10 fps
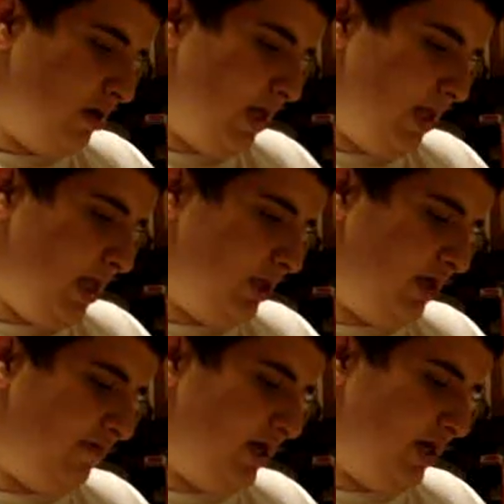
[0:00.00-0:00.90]
And then just
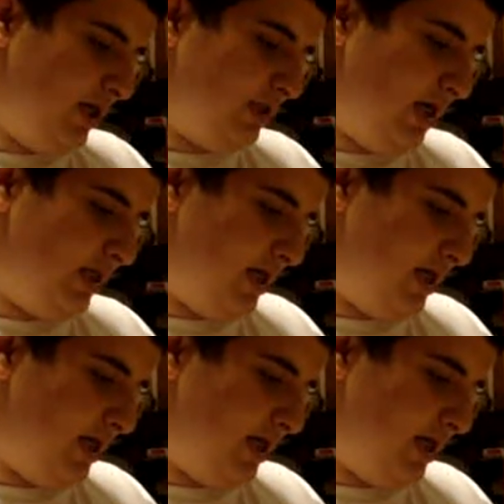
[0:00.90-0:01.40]
give it a nice light